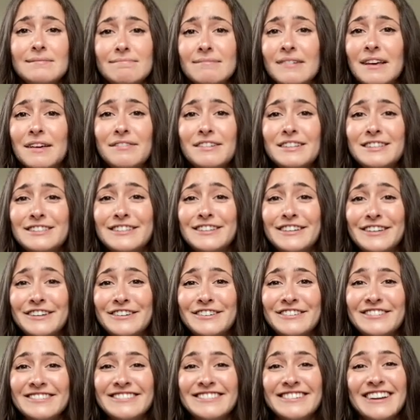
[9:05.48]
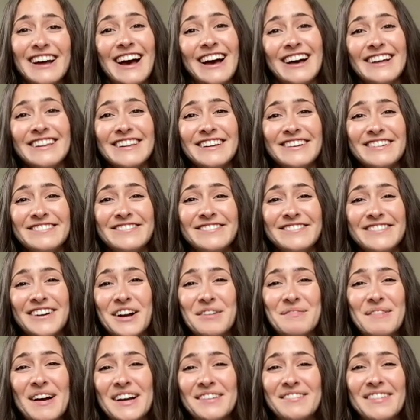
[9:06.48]
if it's cute, I love
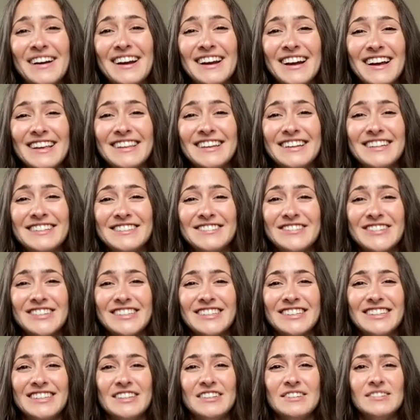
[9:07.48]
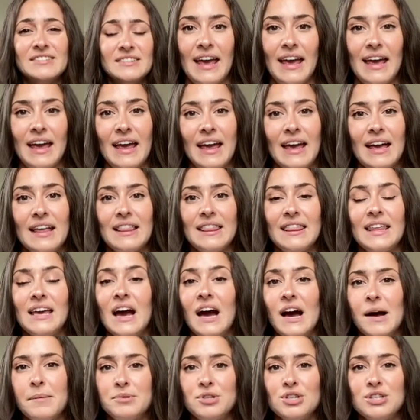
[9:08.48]
our backpack. I think it's really cute. And the
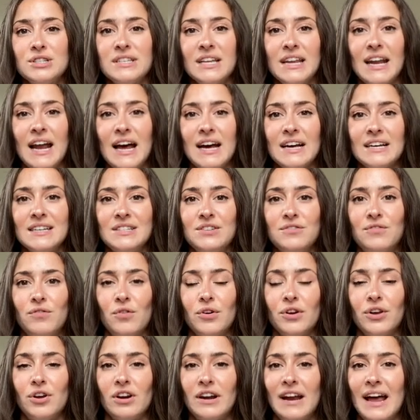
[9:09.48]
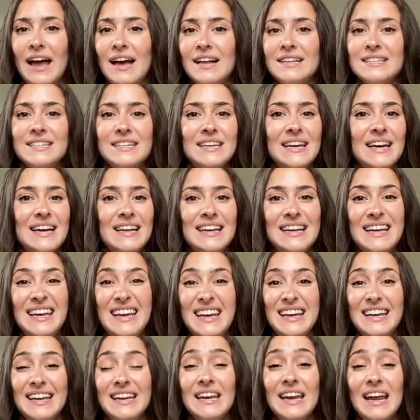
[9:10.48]
options it has for your cat to get
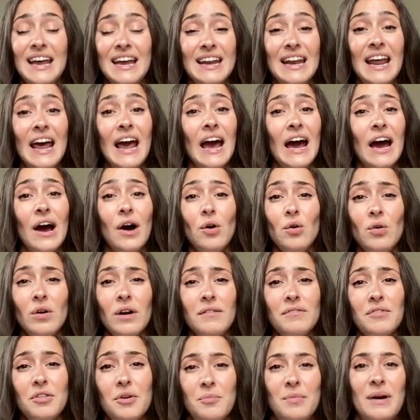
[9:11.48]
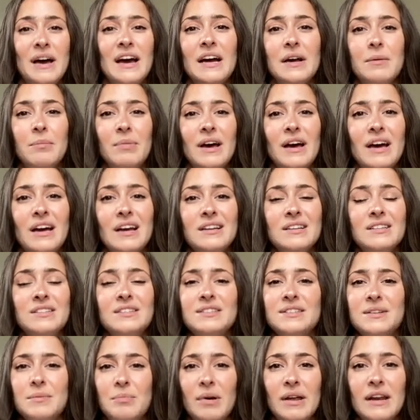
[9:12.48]
in and out of the backpack,
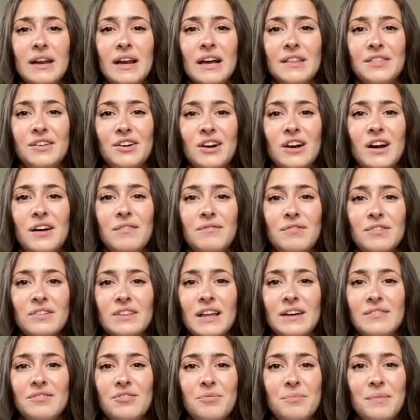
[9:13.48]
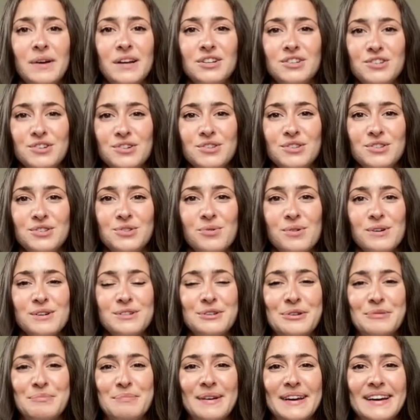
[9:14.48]
depending on their comfort level, make sure the
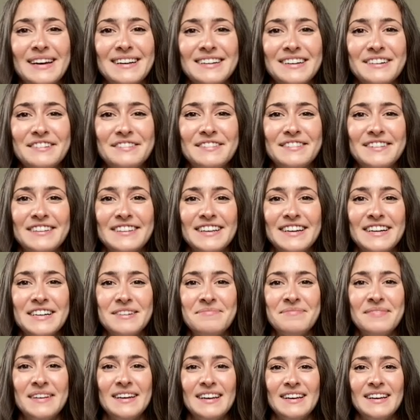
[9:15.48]
doors are big enough for them.